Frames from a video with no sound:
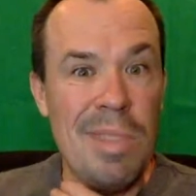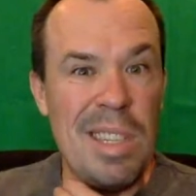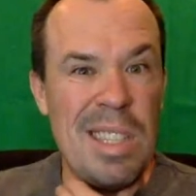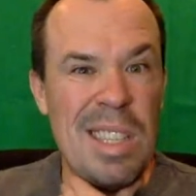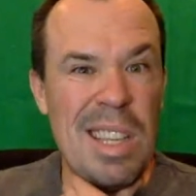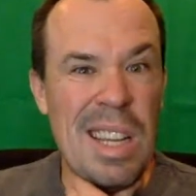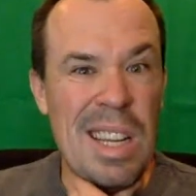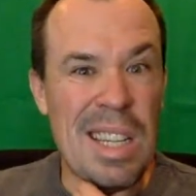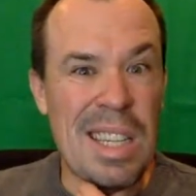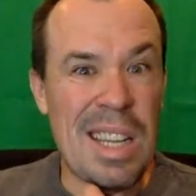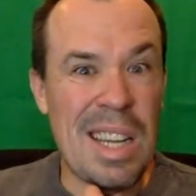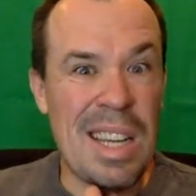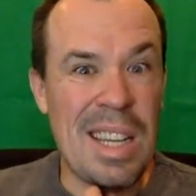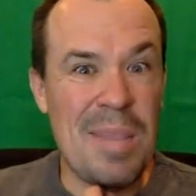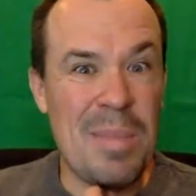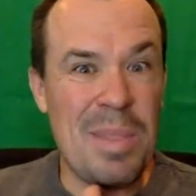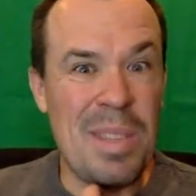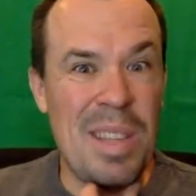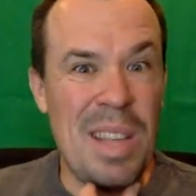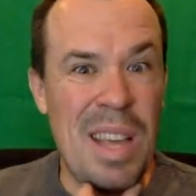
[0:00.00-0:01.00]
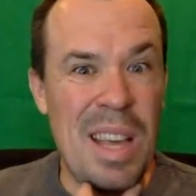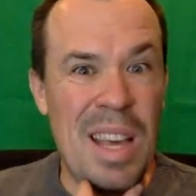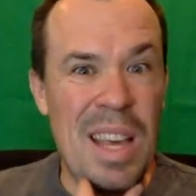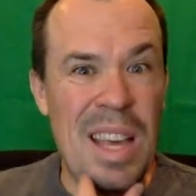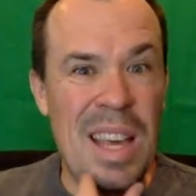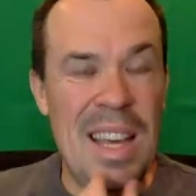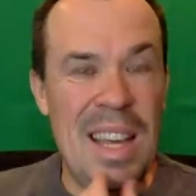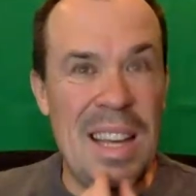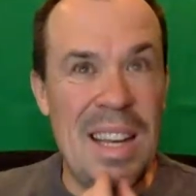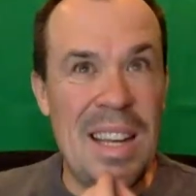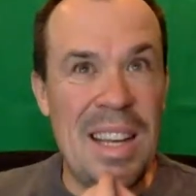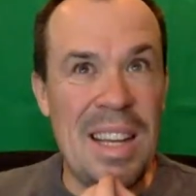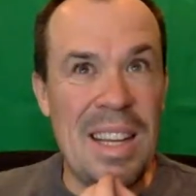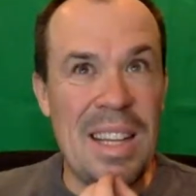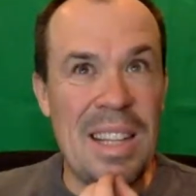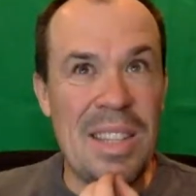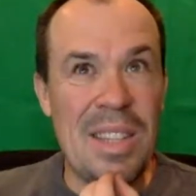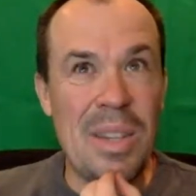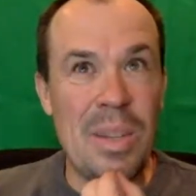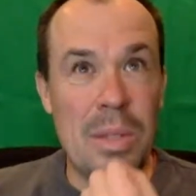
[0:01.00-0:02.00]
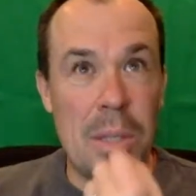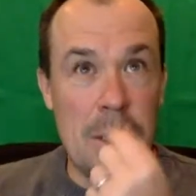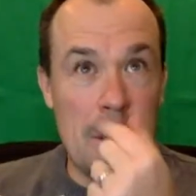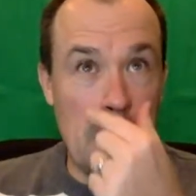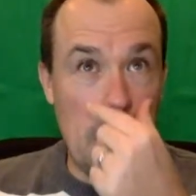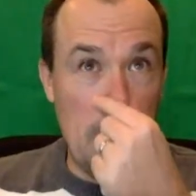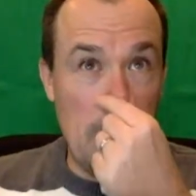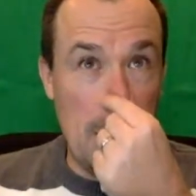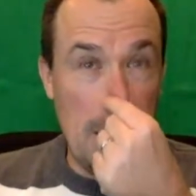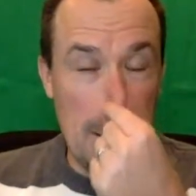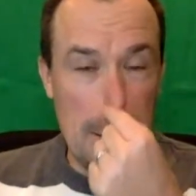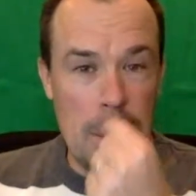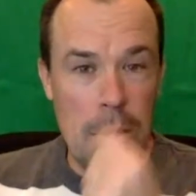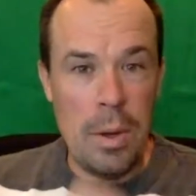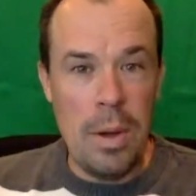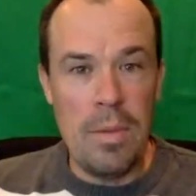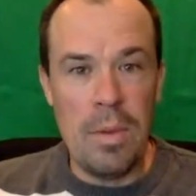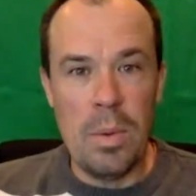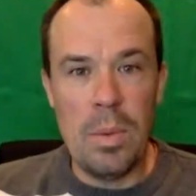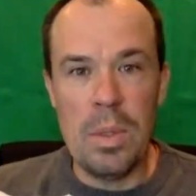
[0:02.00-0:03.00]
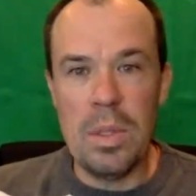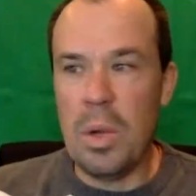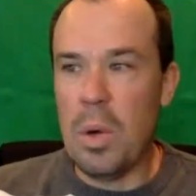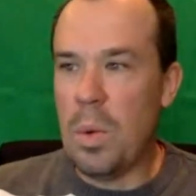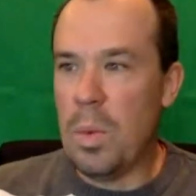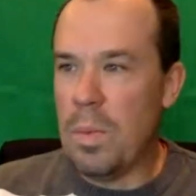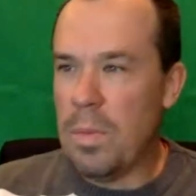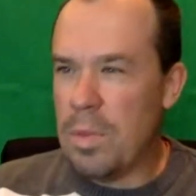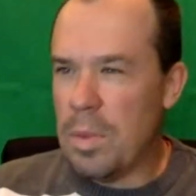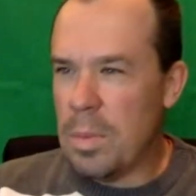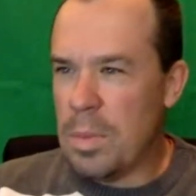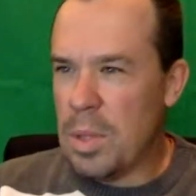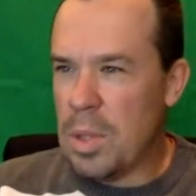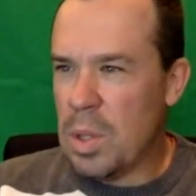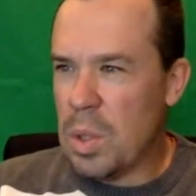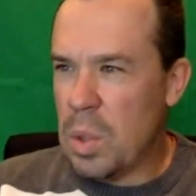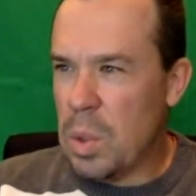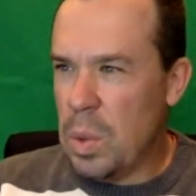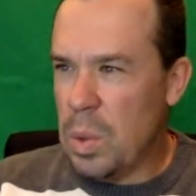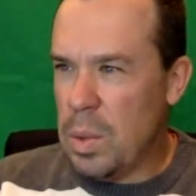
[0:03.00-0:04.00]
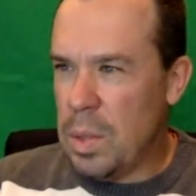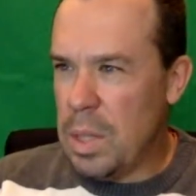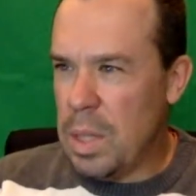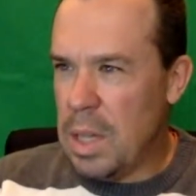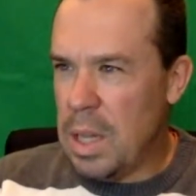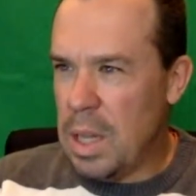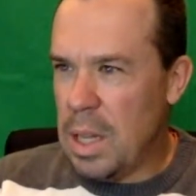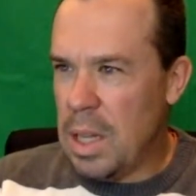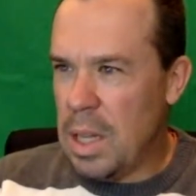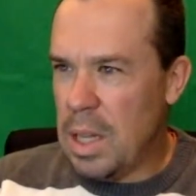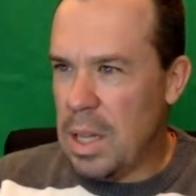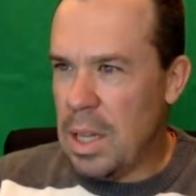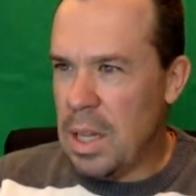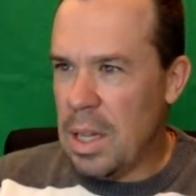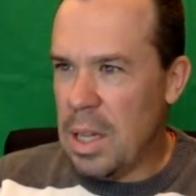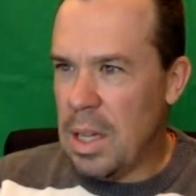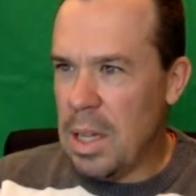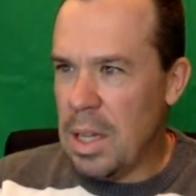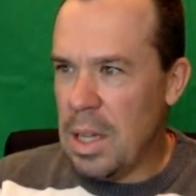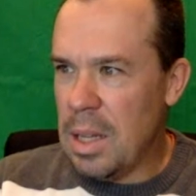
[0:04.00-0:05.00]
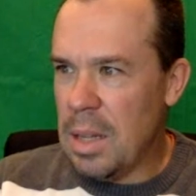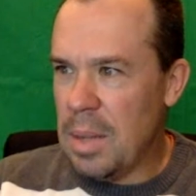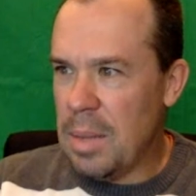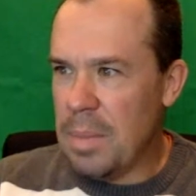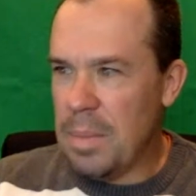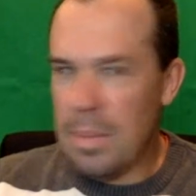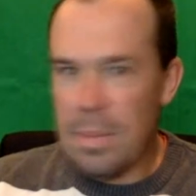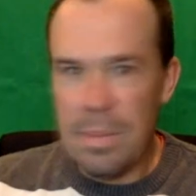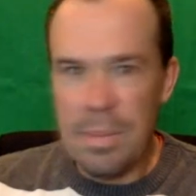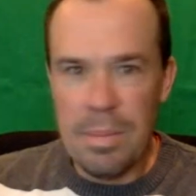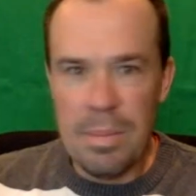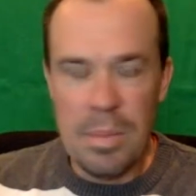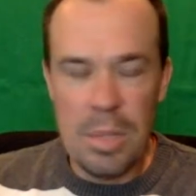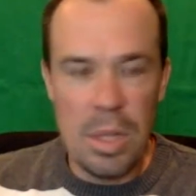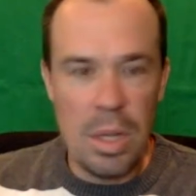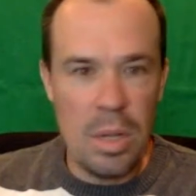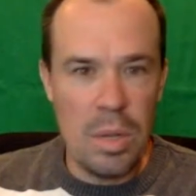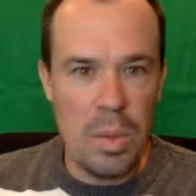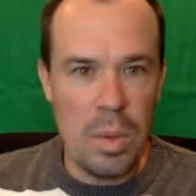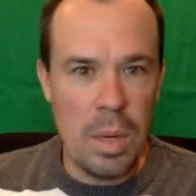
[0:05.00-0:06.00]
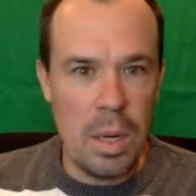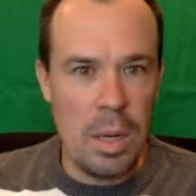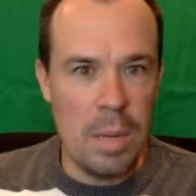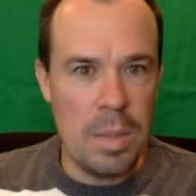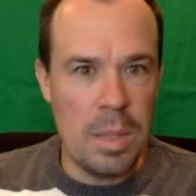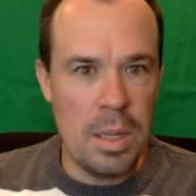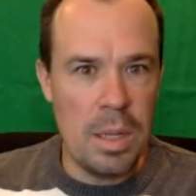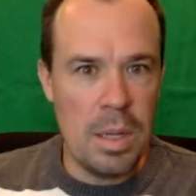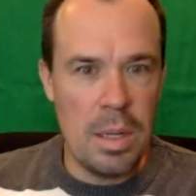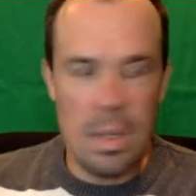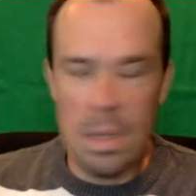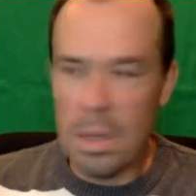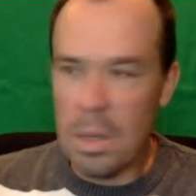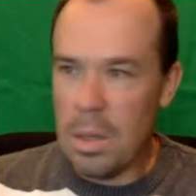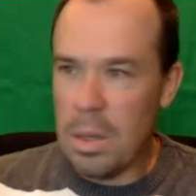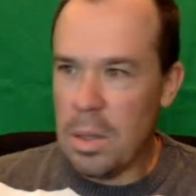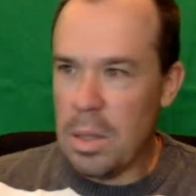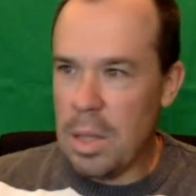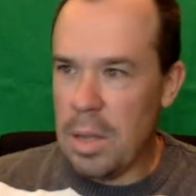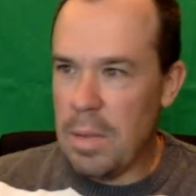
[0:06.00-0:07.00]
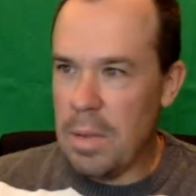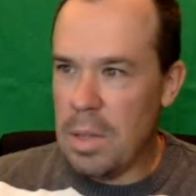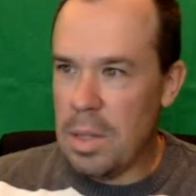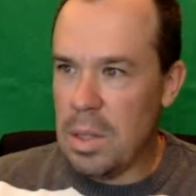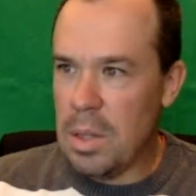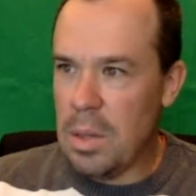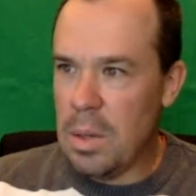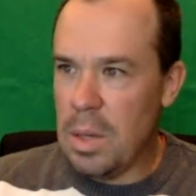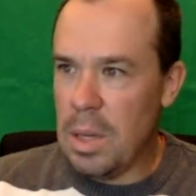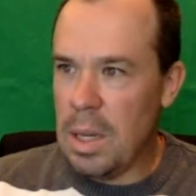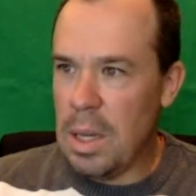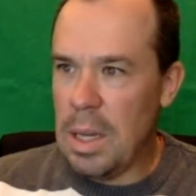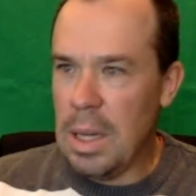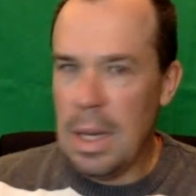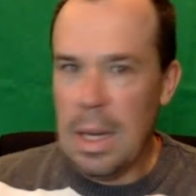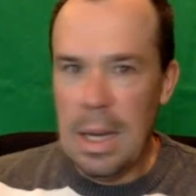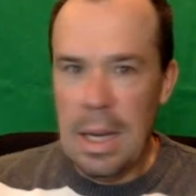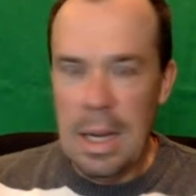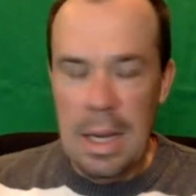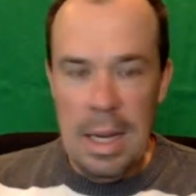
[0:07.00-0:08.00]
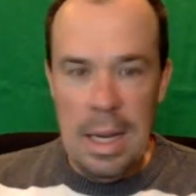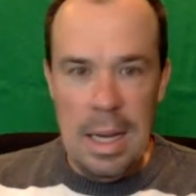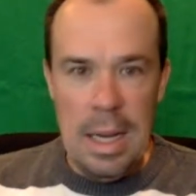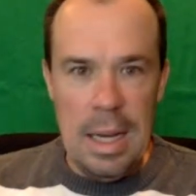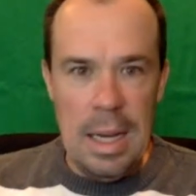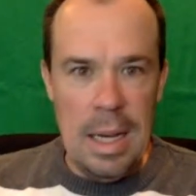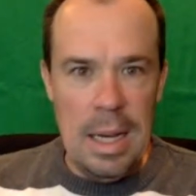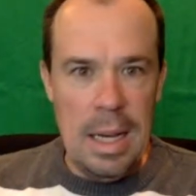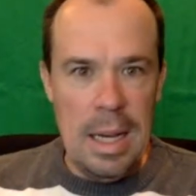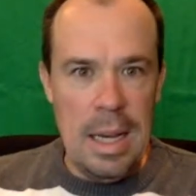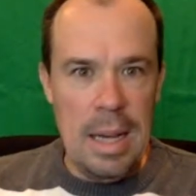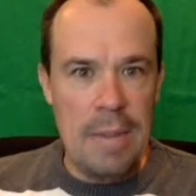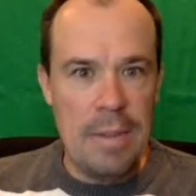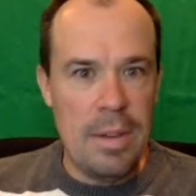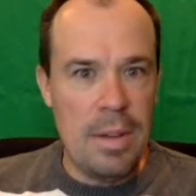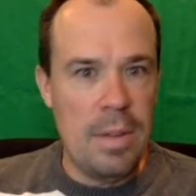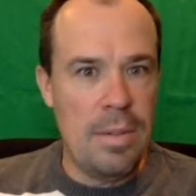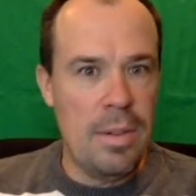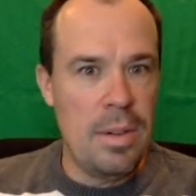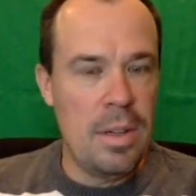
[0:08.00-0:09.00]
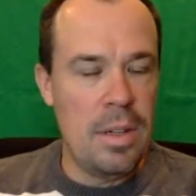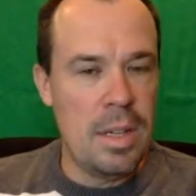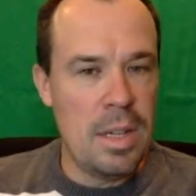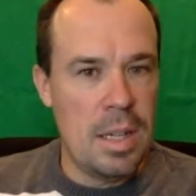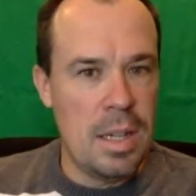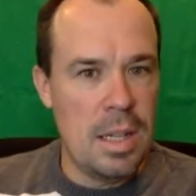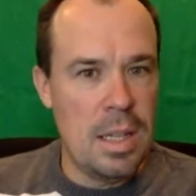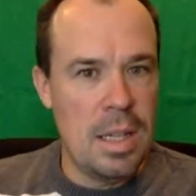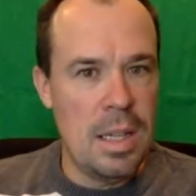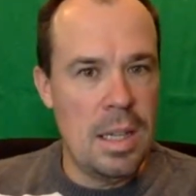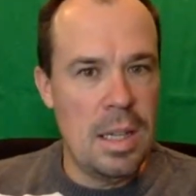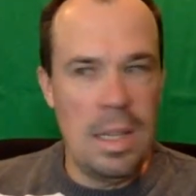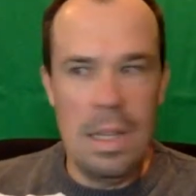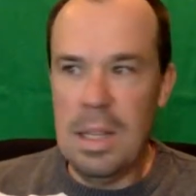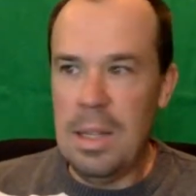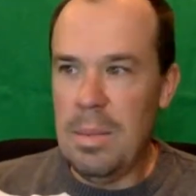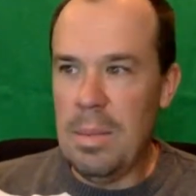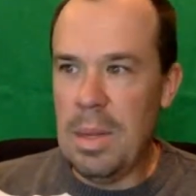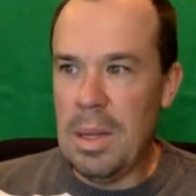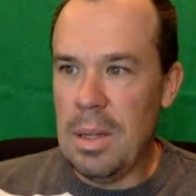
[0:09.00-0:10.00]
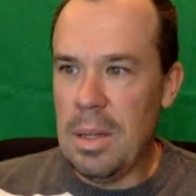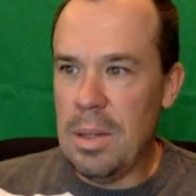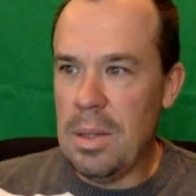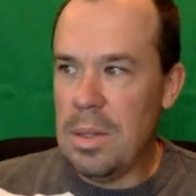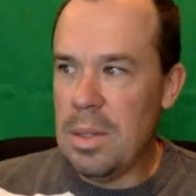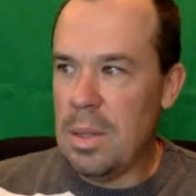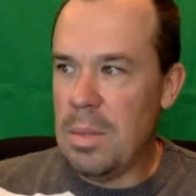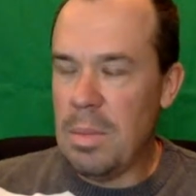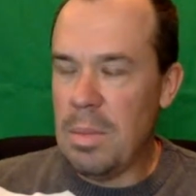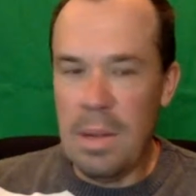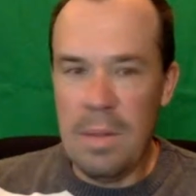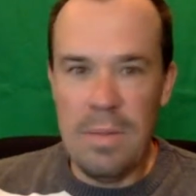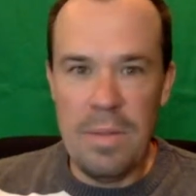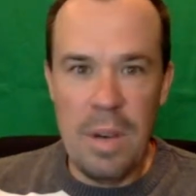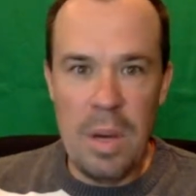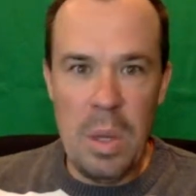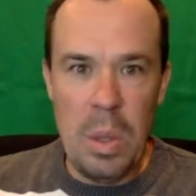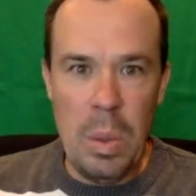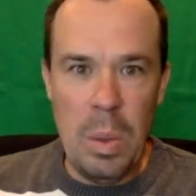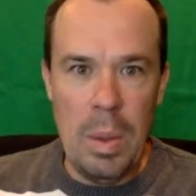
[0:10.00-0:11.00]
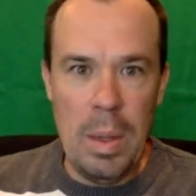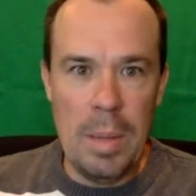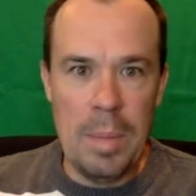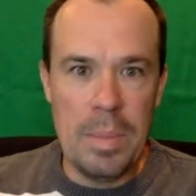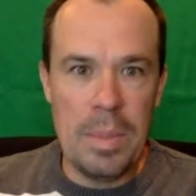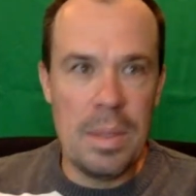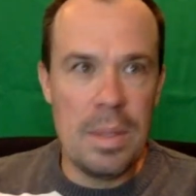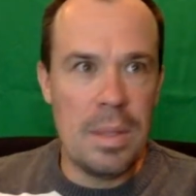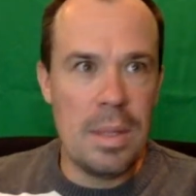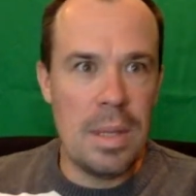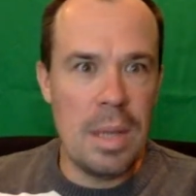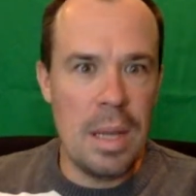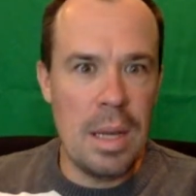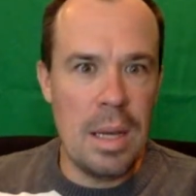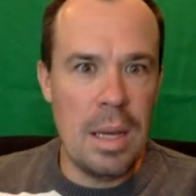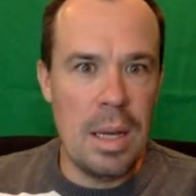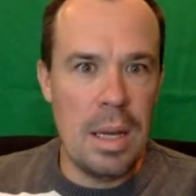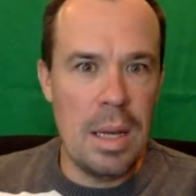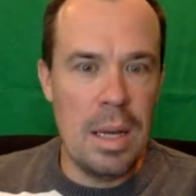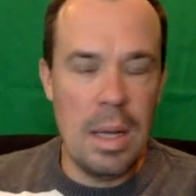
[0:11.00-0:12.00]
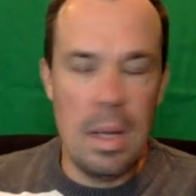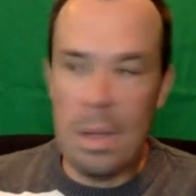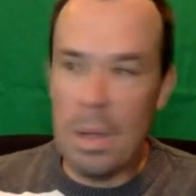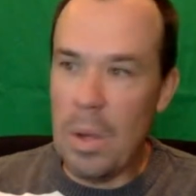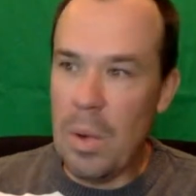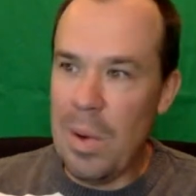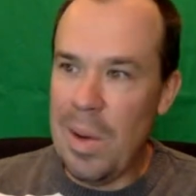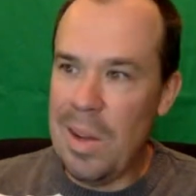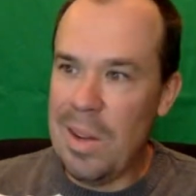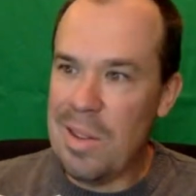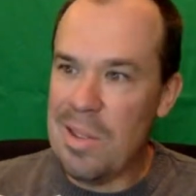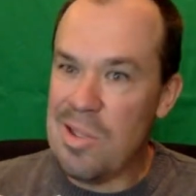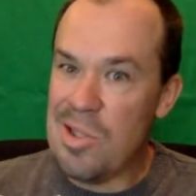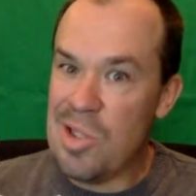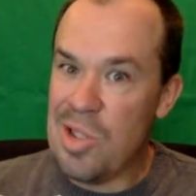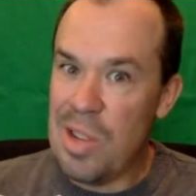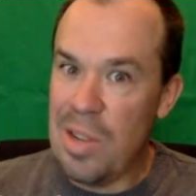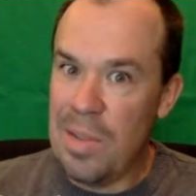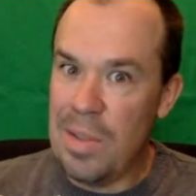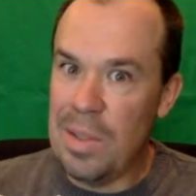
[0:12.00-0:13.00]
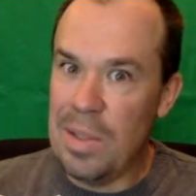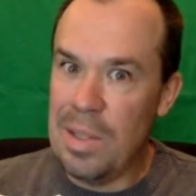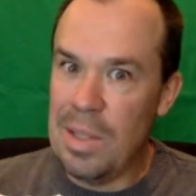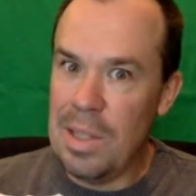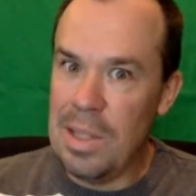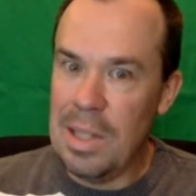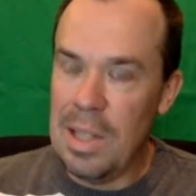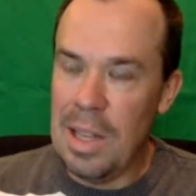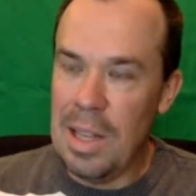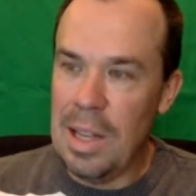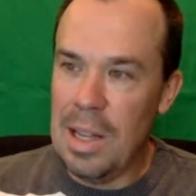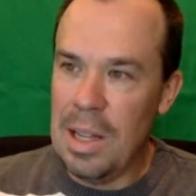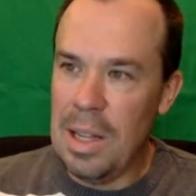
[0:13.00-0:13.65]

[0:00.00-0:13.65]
Exciting times. And so it's a snow day. So everyone's home from school today. Michelle's working upstairs and the girls having a snow day. After I finish the emails and my follow-ups, I'll go out and shovel. Yeah.